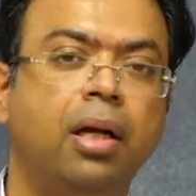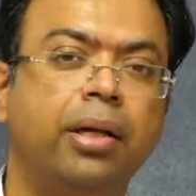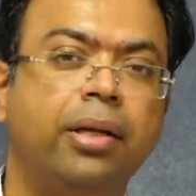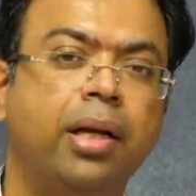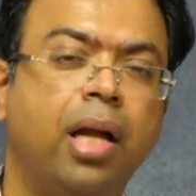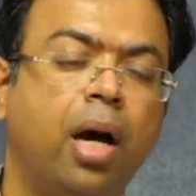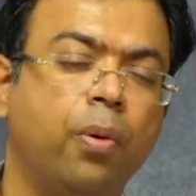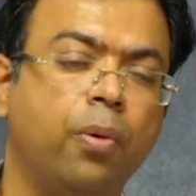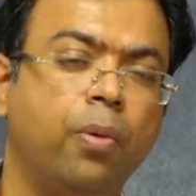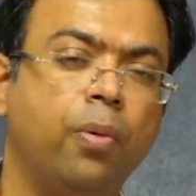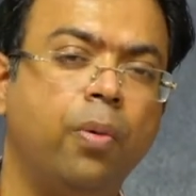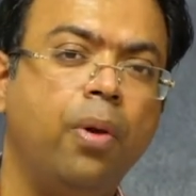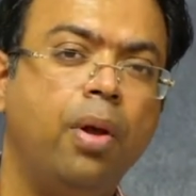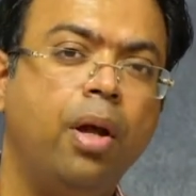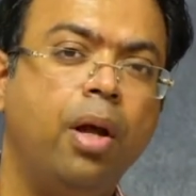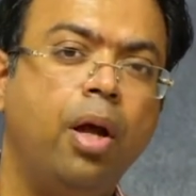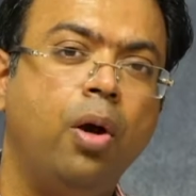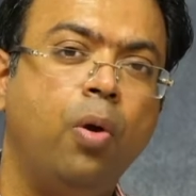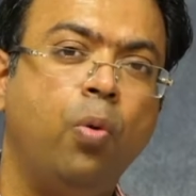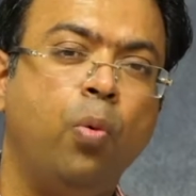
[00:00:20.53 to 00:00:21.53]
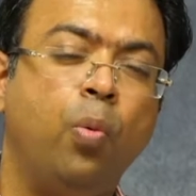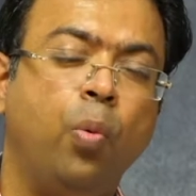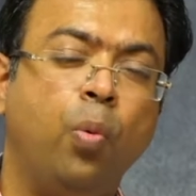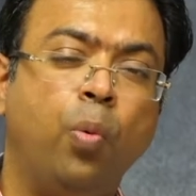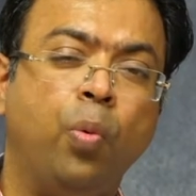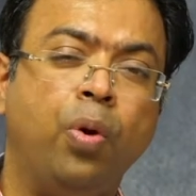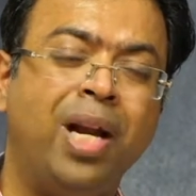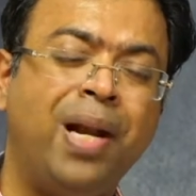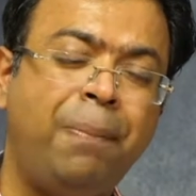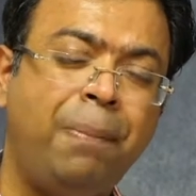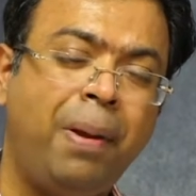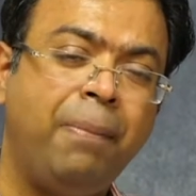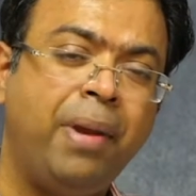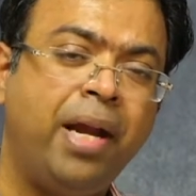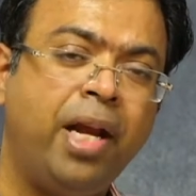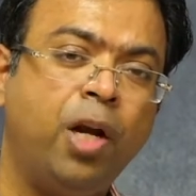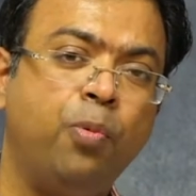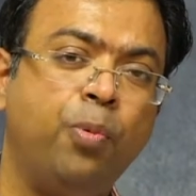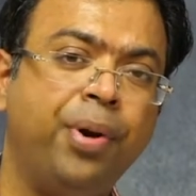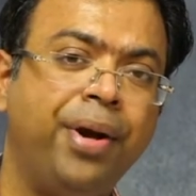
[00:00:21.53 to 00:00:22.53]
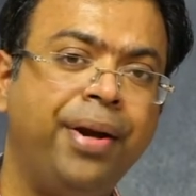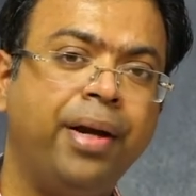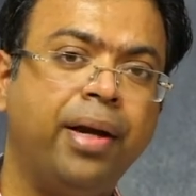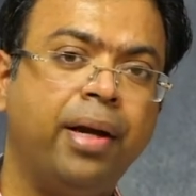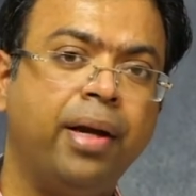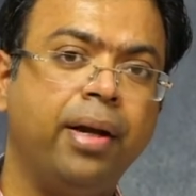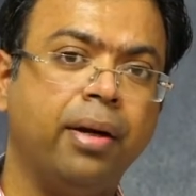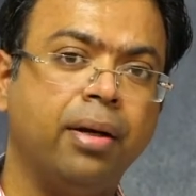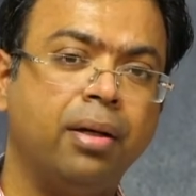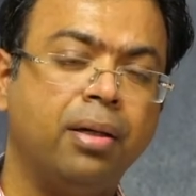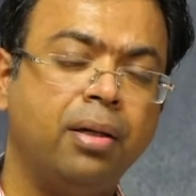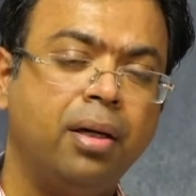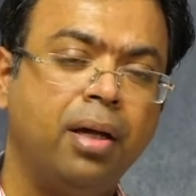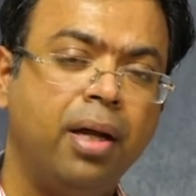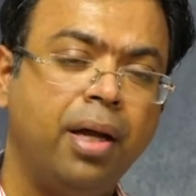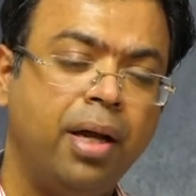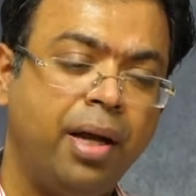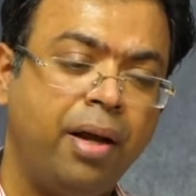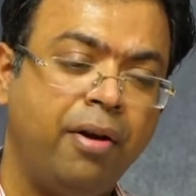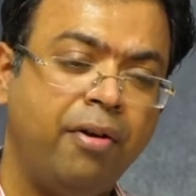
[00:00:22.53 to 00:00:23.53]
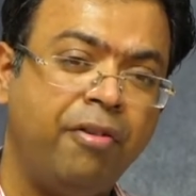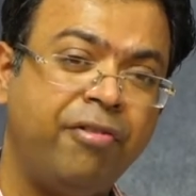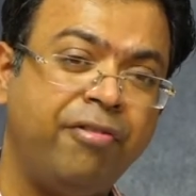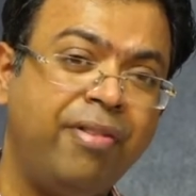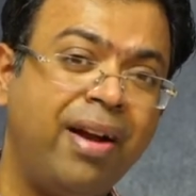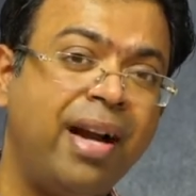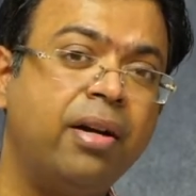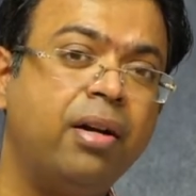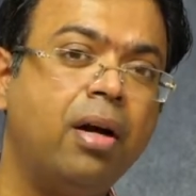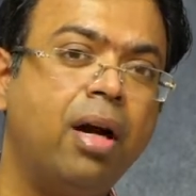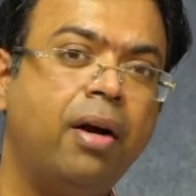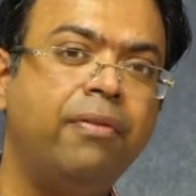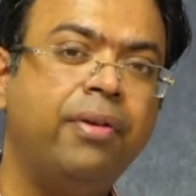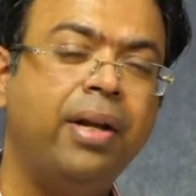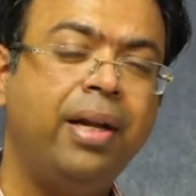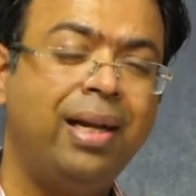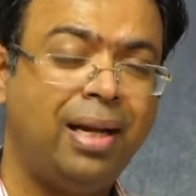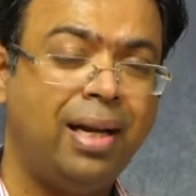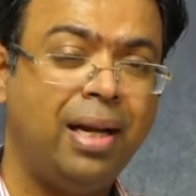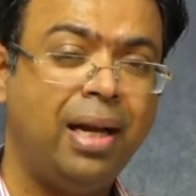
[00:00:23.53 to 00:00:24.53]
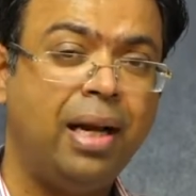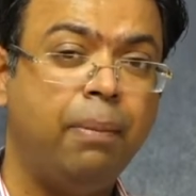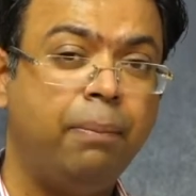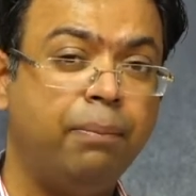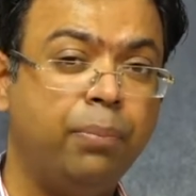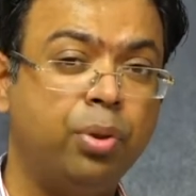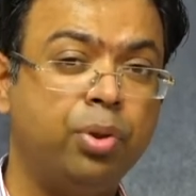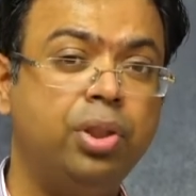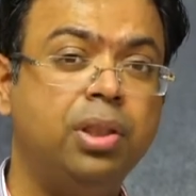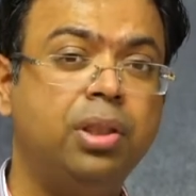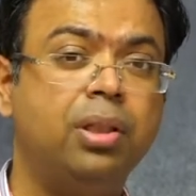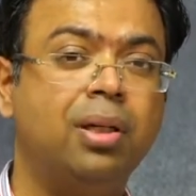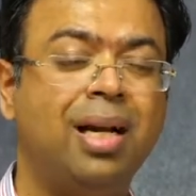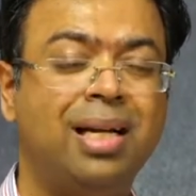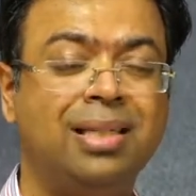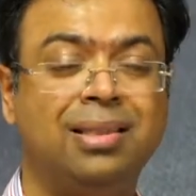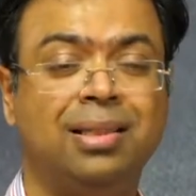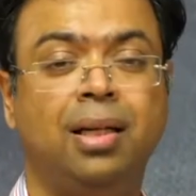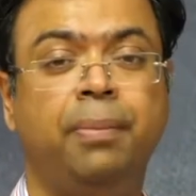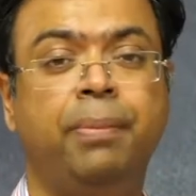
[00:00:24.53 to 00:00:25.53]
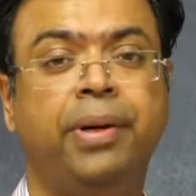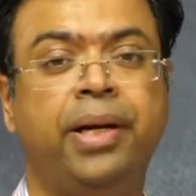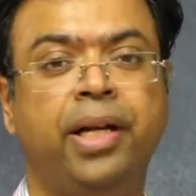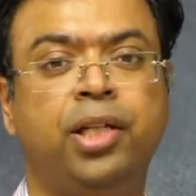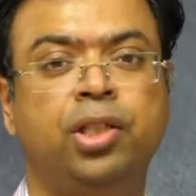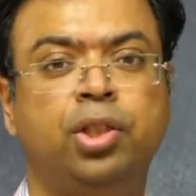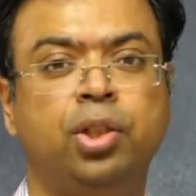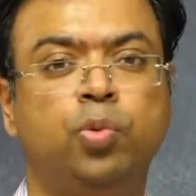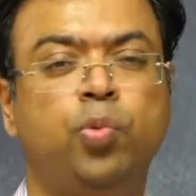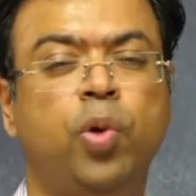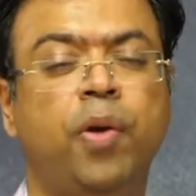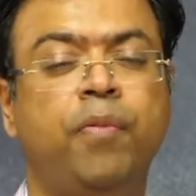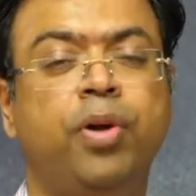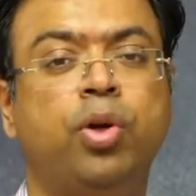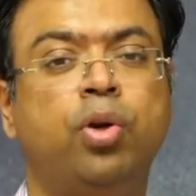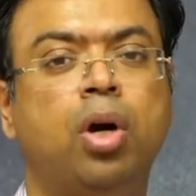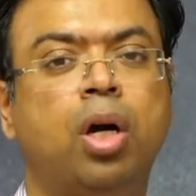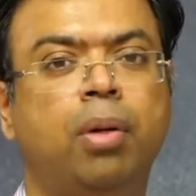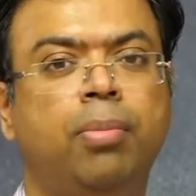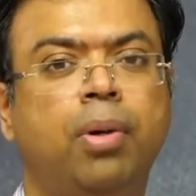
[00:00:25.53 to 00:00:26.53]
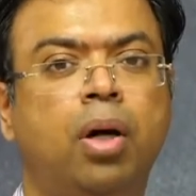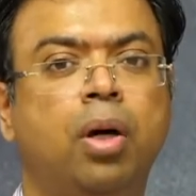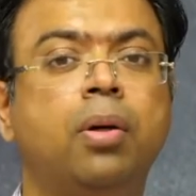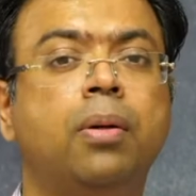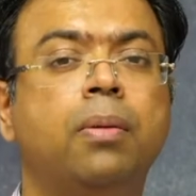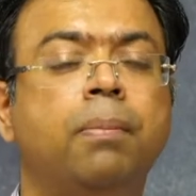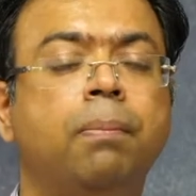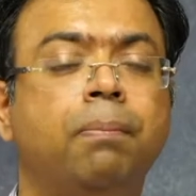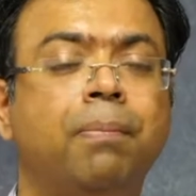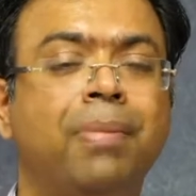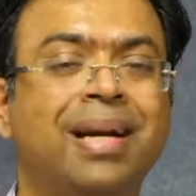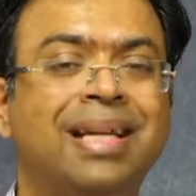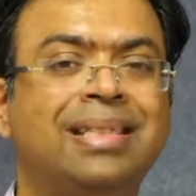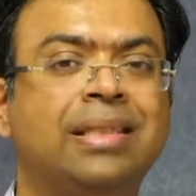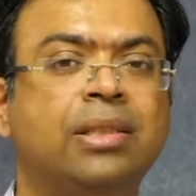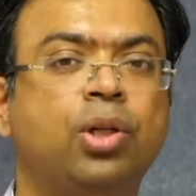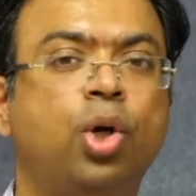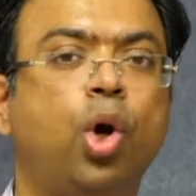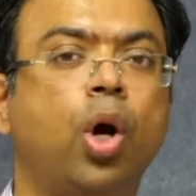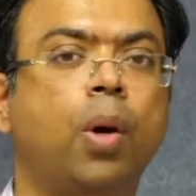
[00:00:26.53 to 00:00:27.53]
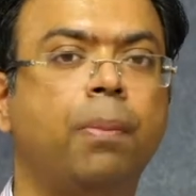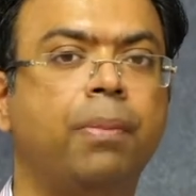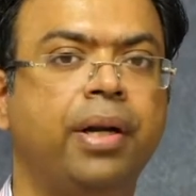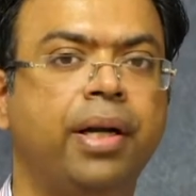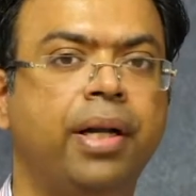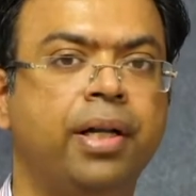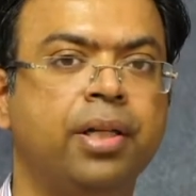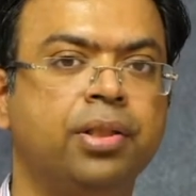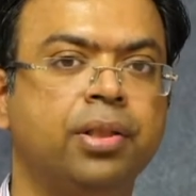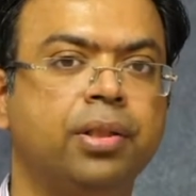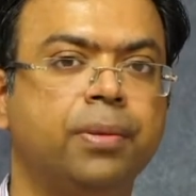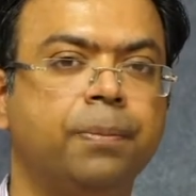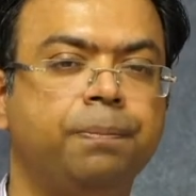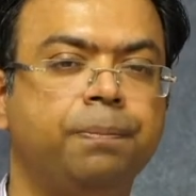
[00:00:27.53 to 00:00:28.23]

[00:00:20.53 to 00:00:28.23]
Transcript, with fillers: Now, let me make it very clear. Fat grafting procedure has a limitation when we talk about breast augmentation